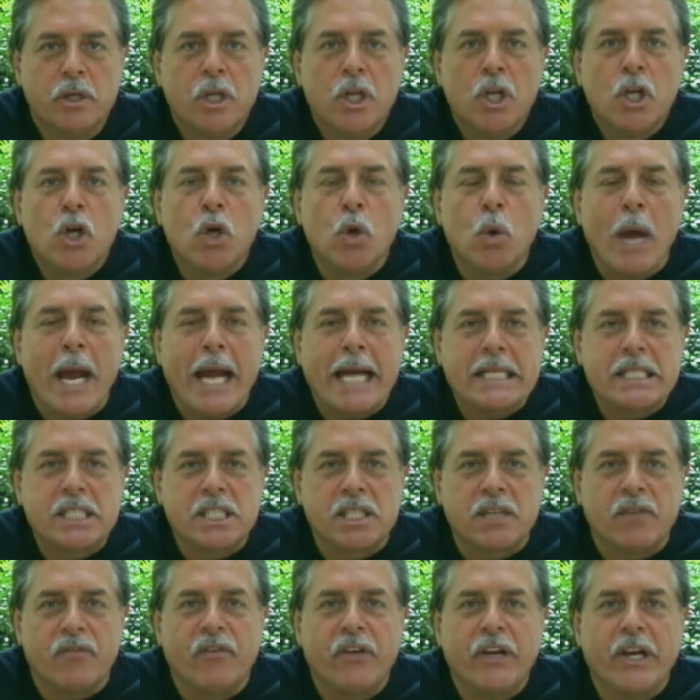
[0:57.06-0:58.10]
who had
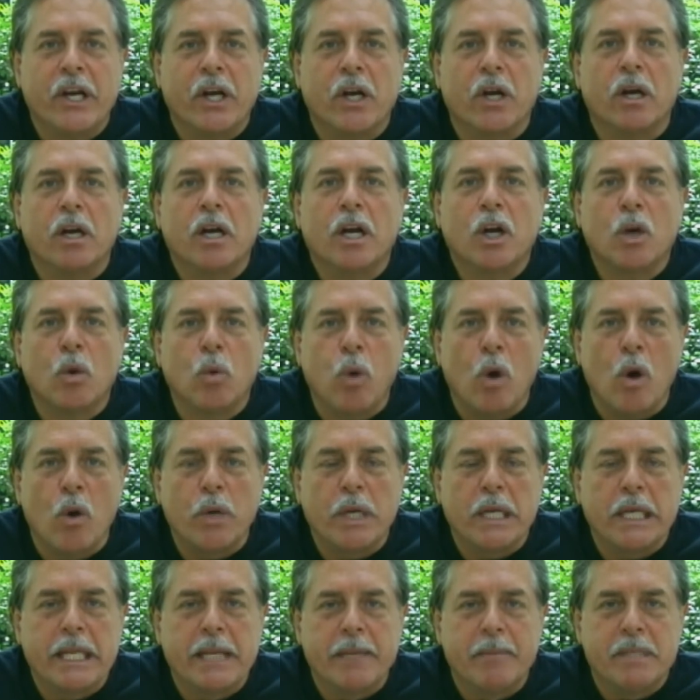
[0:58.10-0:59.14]
severe quota
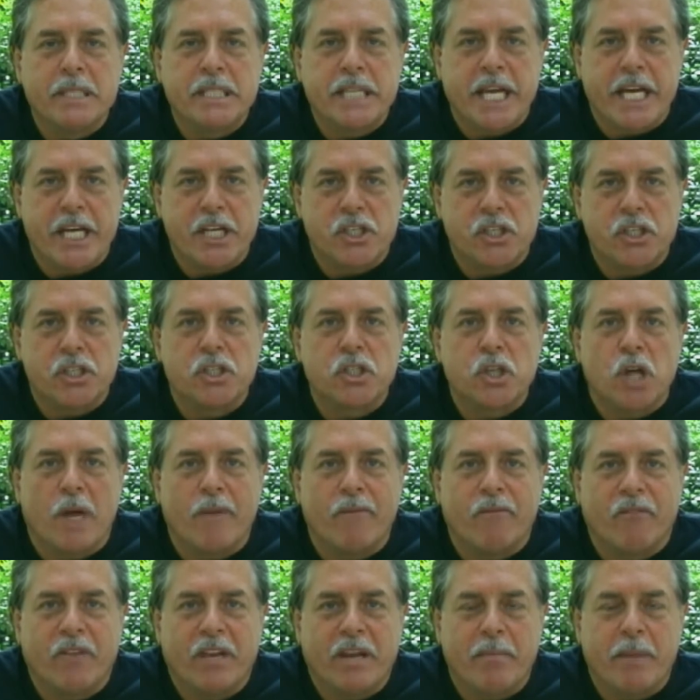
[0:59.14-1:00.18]
limitations on
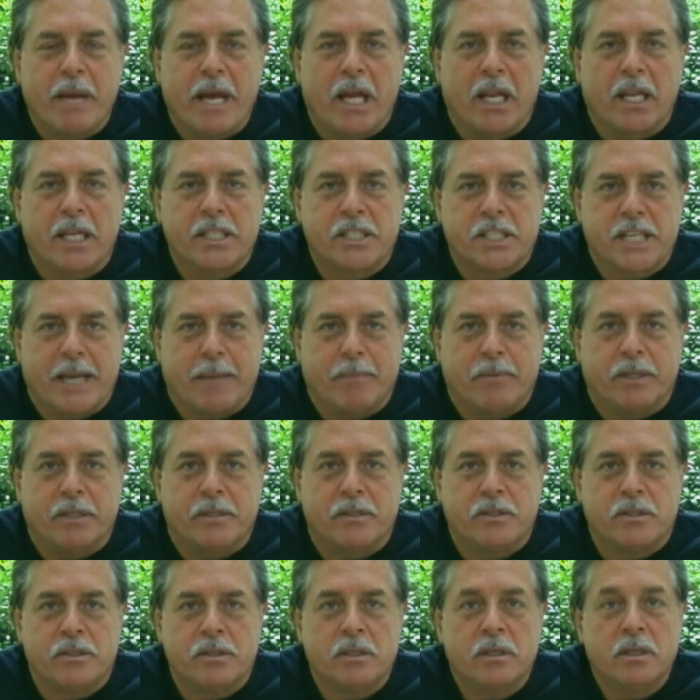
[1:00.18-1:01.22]
female
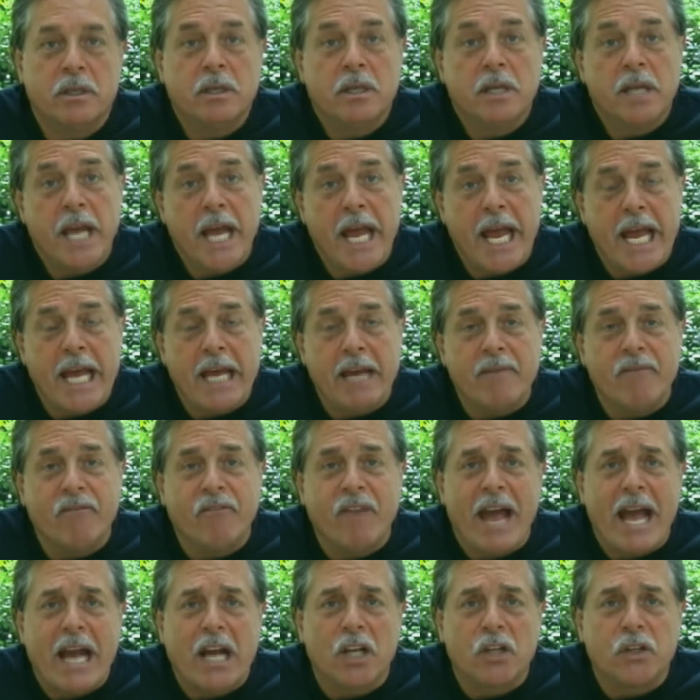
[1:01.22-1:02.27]
acceptance and
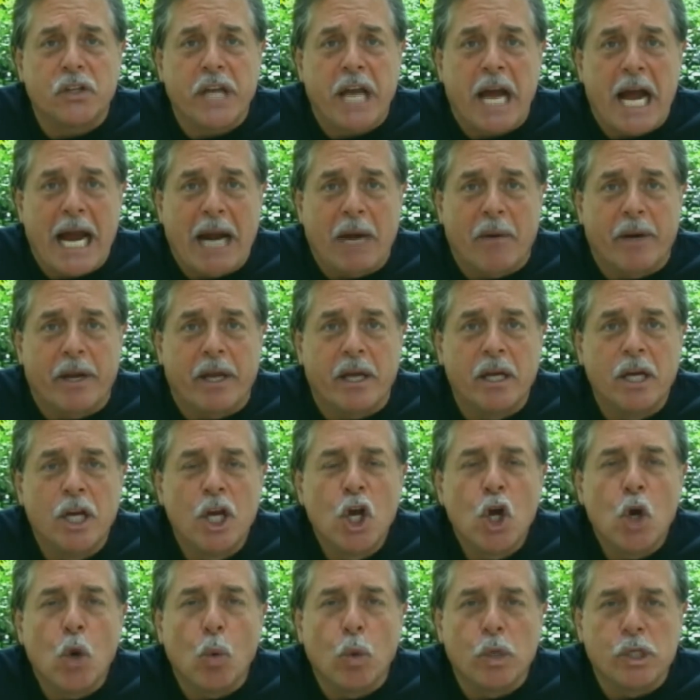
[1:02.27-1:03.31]
faculty hiring,
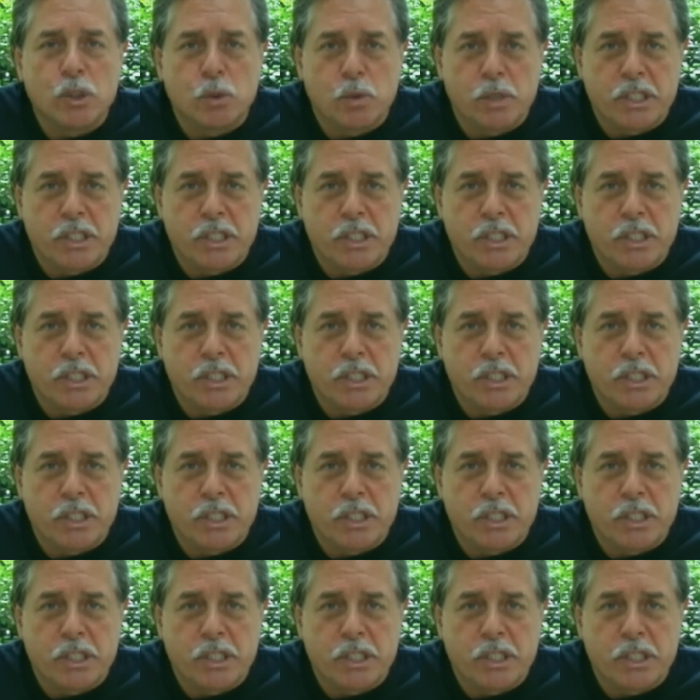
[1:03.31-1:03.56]
which was